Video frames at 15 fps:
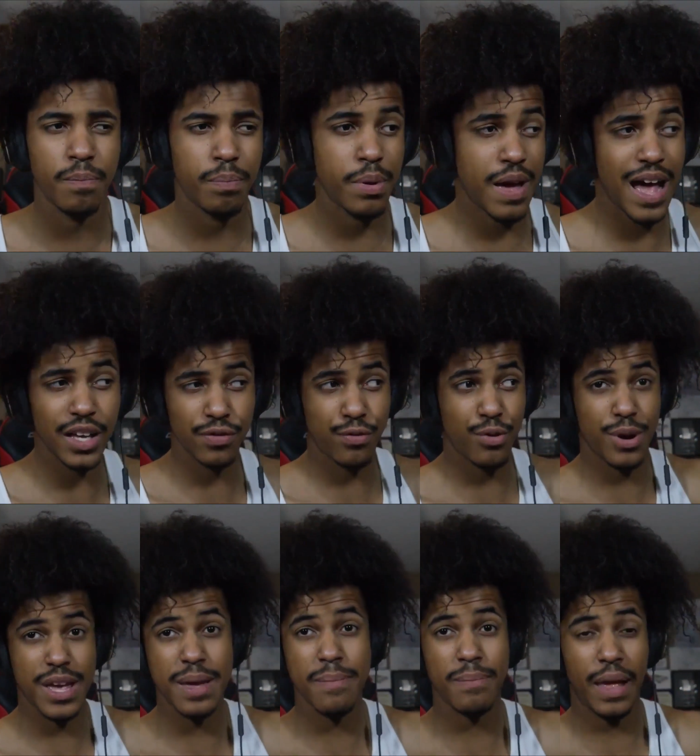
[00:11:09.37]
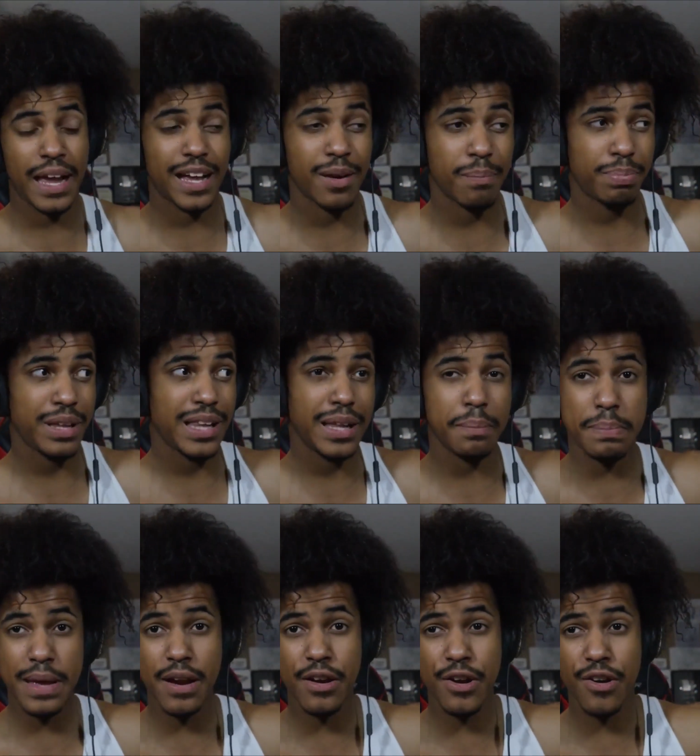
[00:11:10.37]
But as for him, like, completely
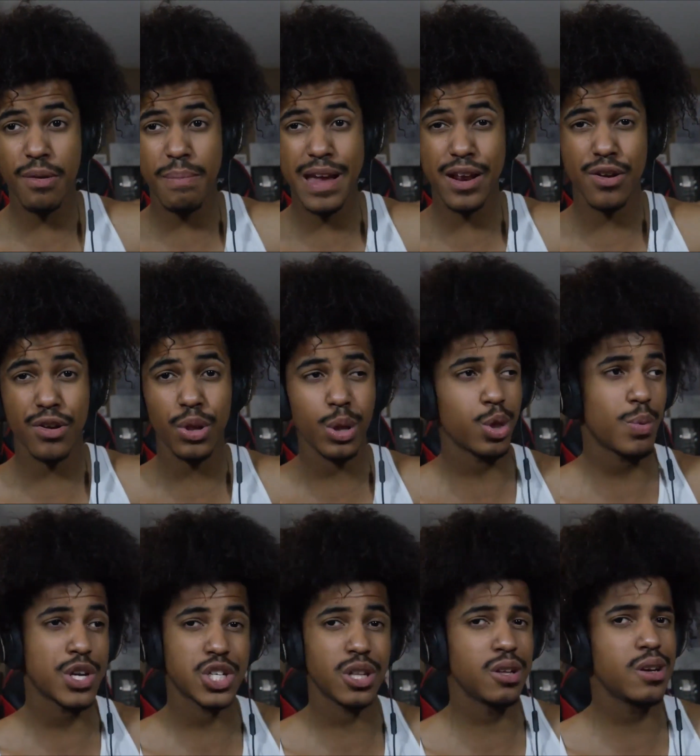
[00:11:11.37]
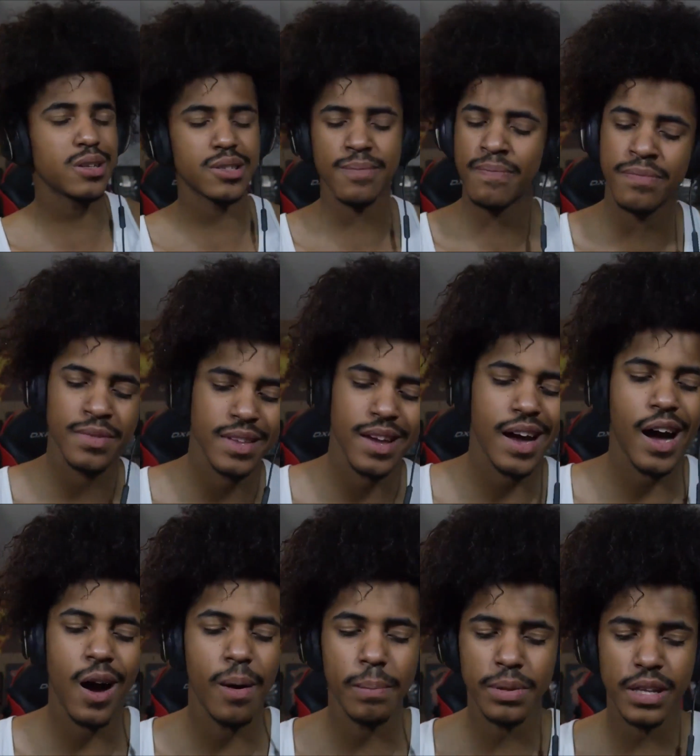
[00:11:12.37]
beating her and making her look the way she looked, I
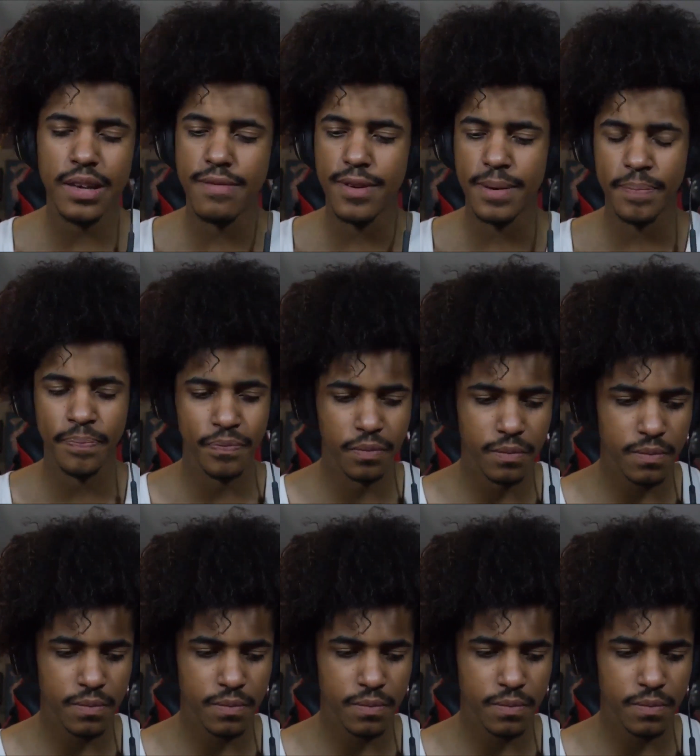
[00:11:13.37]
don't believe it.